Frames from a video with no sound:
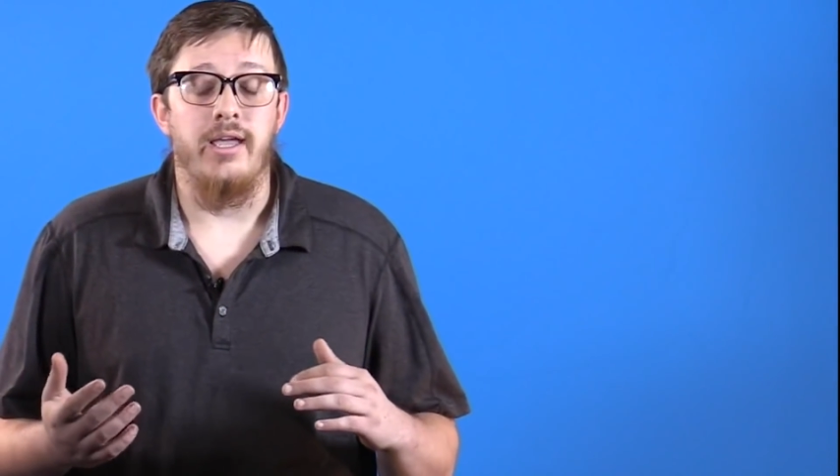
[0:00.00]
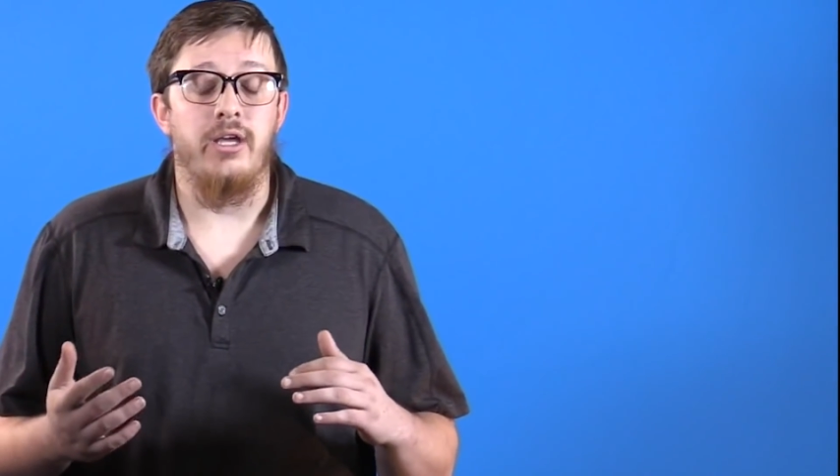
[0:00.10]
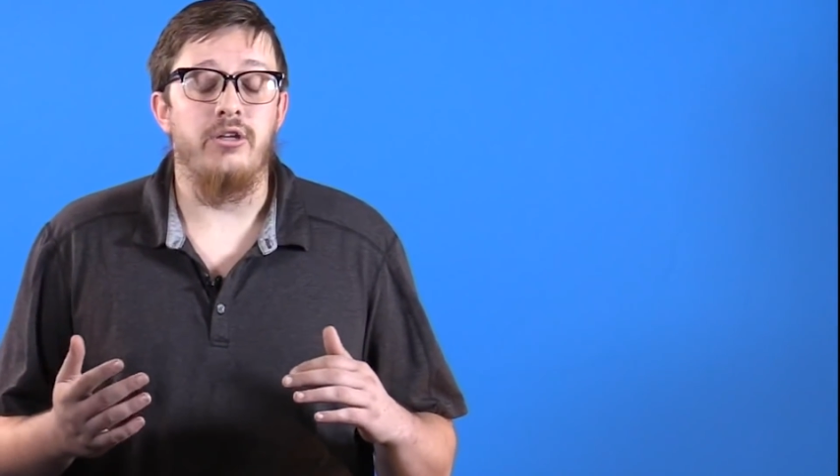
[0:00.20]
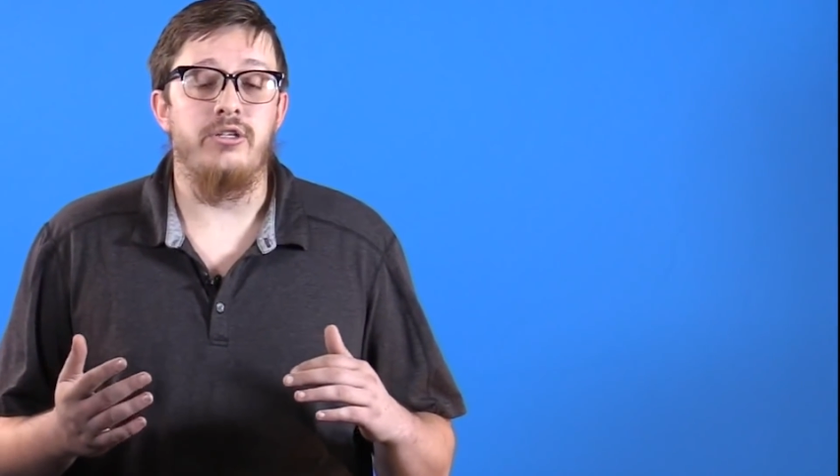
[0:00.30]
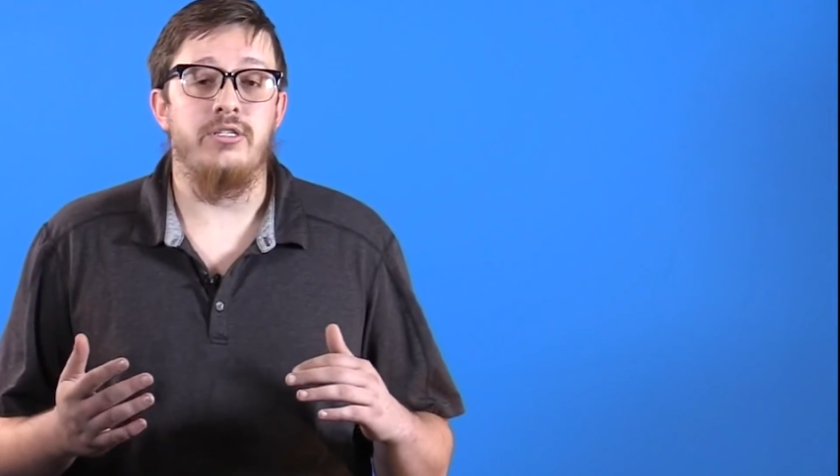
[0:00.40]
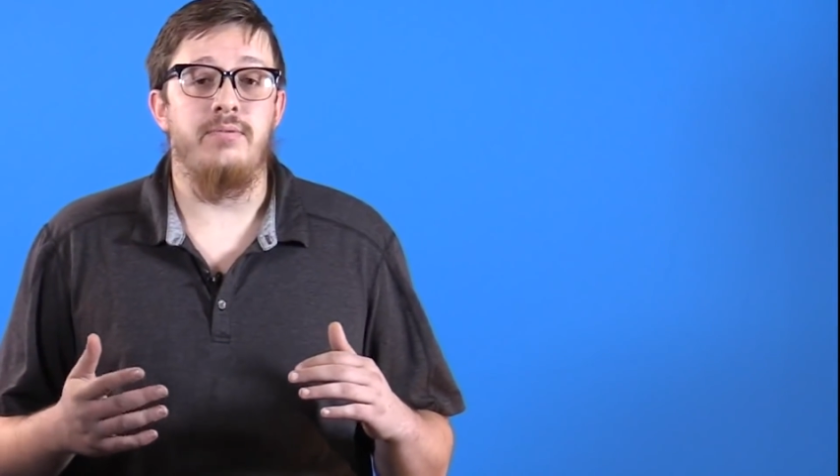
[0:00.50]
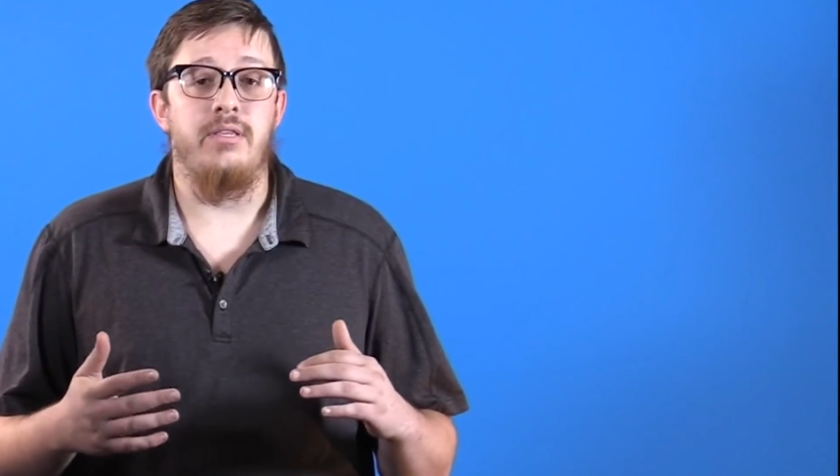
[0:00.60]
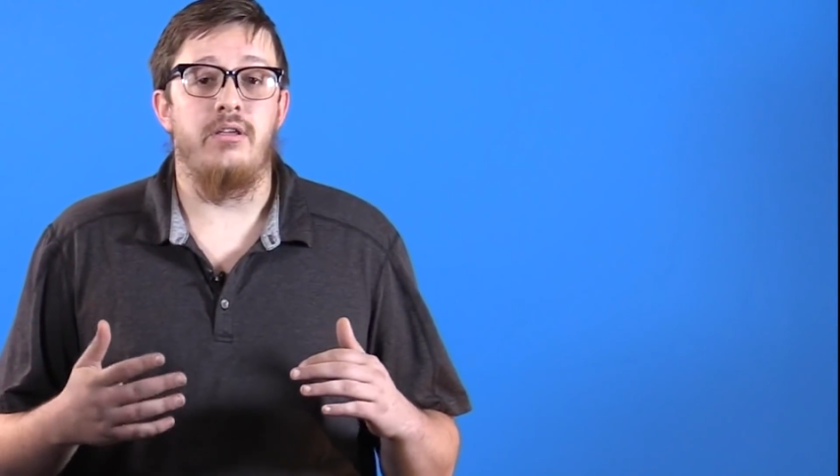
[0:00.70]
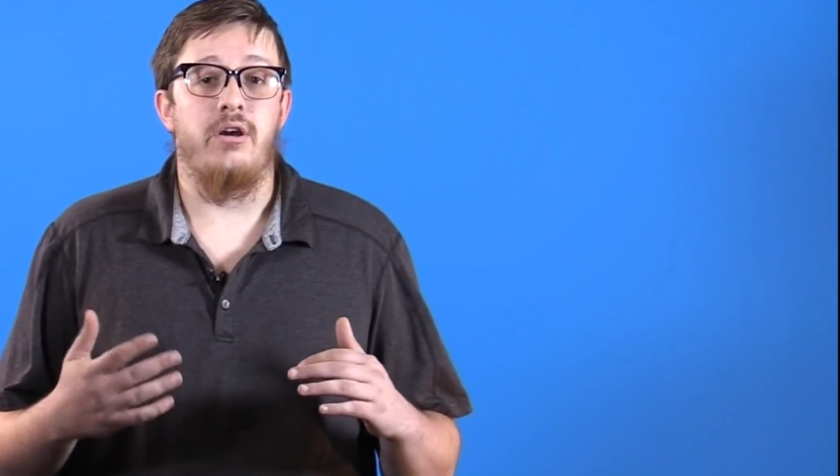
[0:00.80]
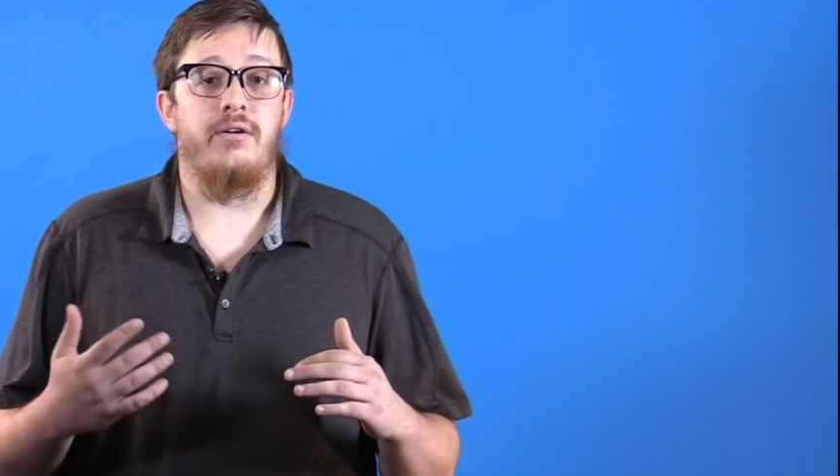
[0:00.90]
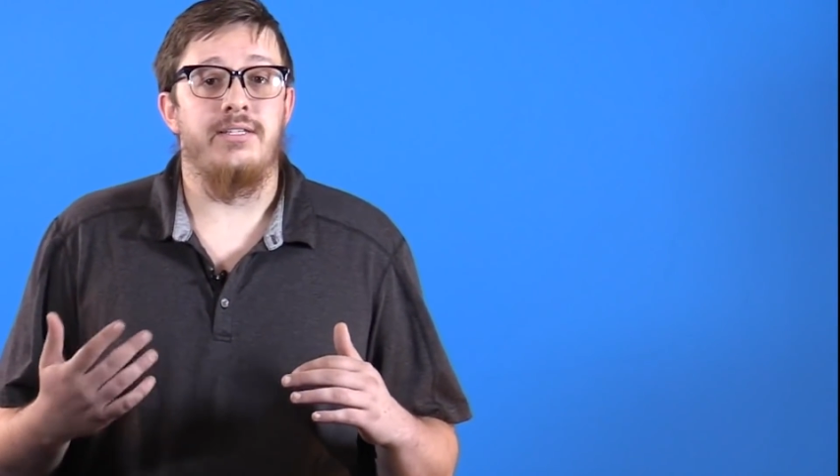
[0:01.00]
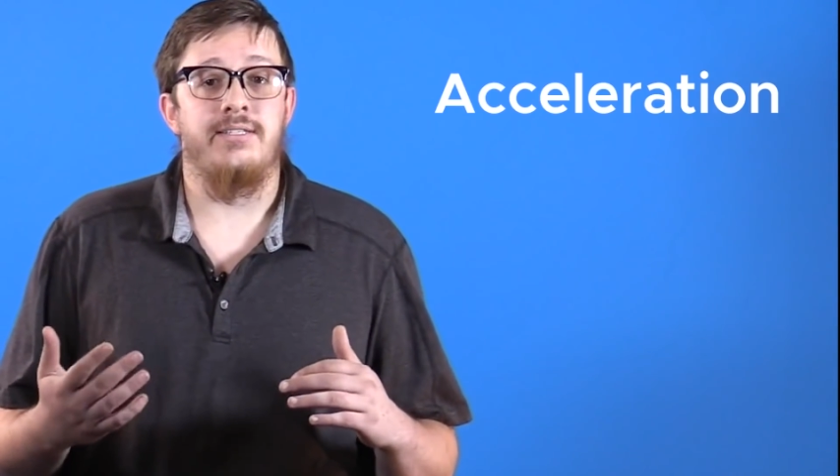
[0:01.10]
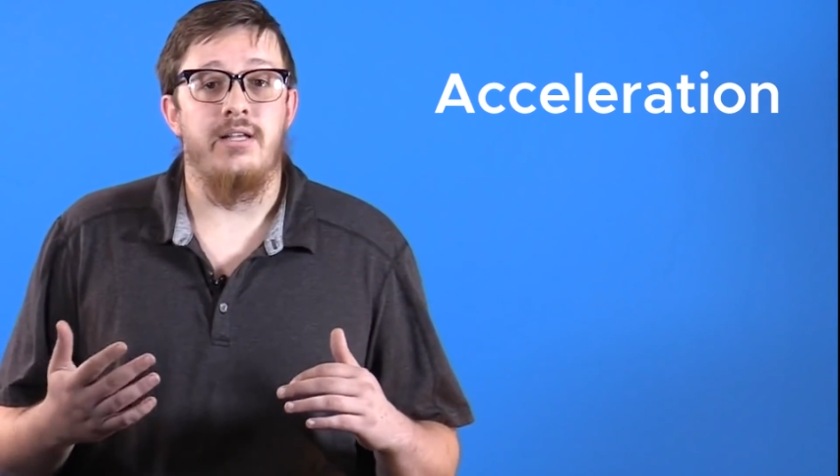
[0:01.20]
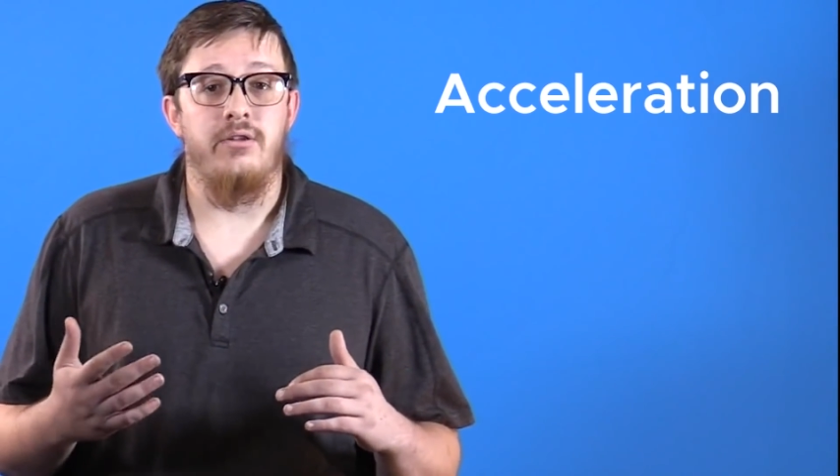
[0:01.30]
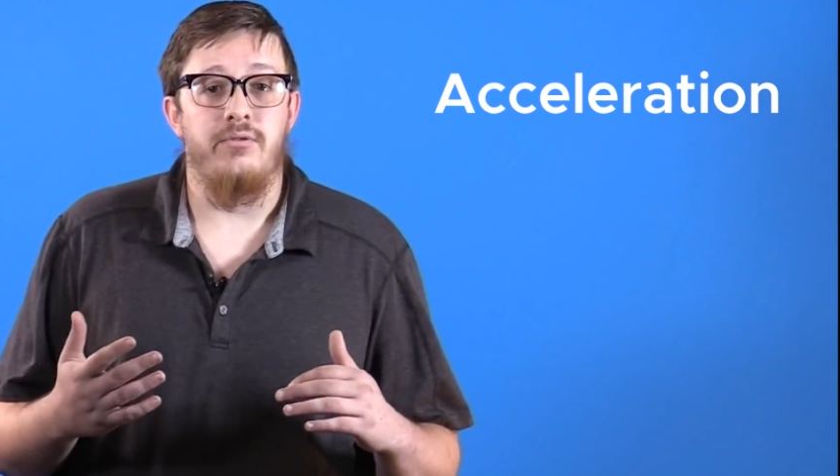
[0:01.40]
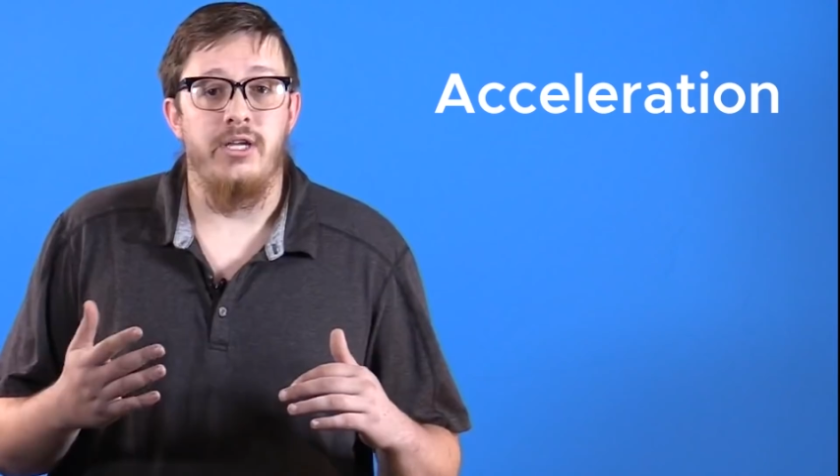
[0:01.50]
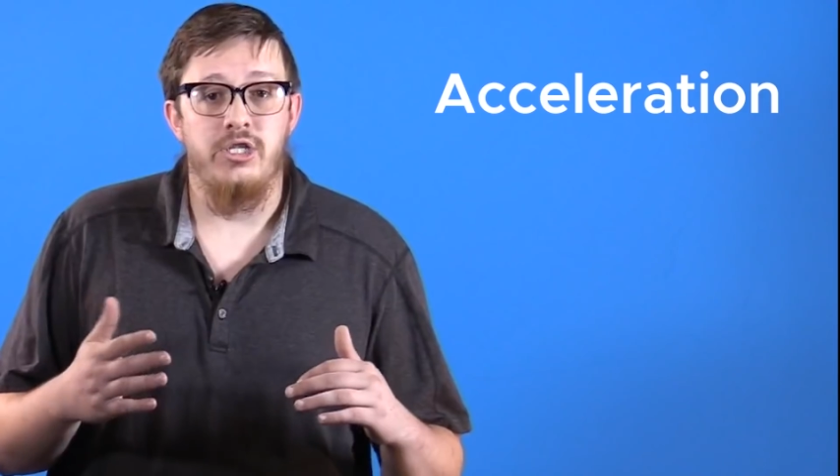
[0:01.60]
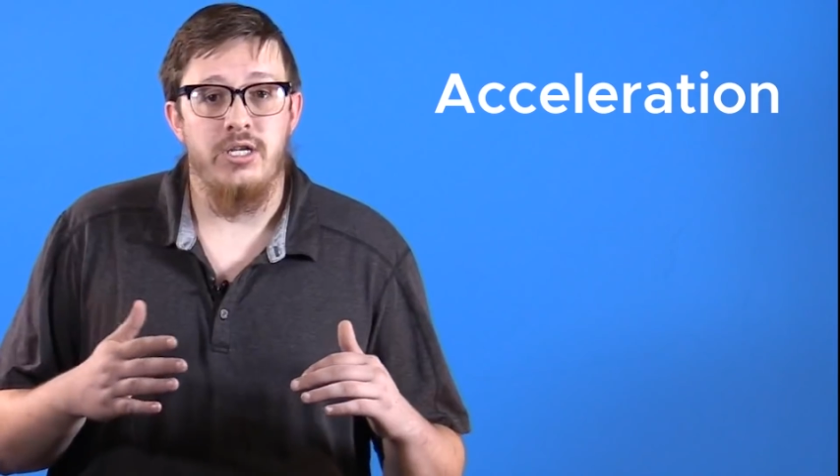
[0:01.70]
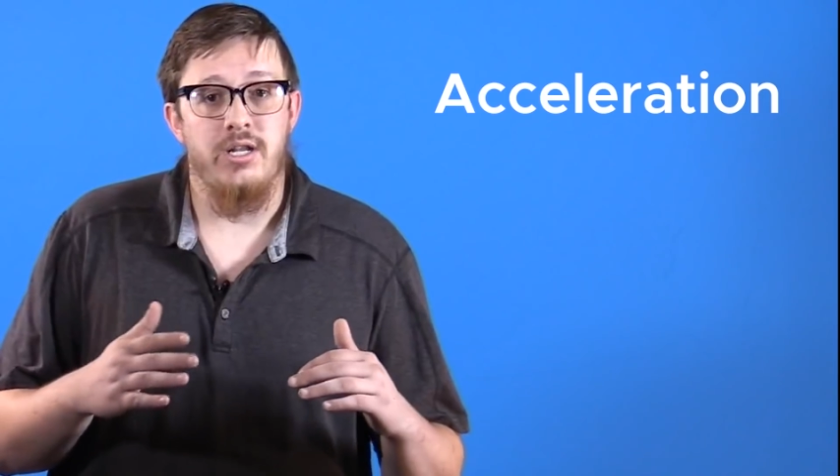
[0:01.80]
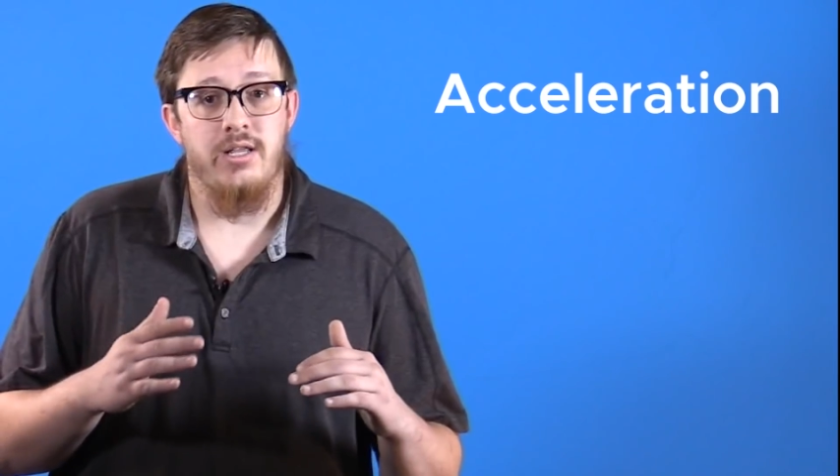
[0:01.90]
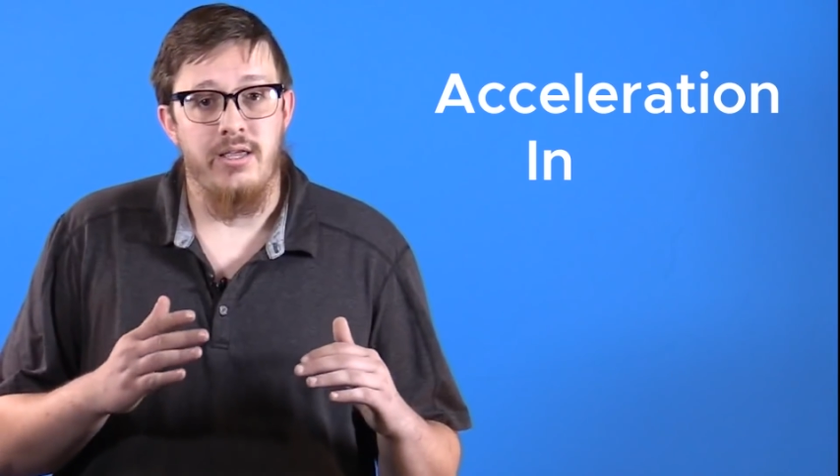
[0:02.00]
It could just mean that our acceleration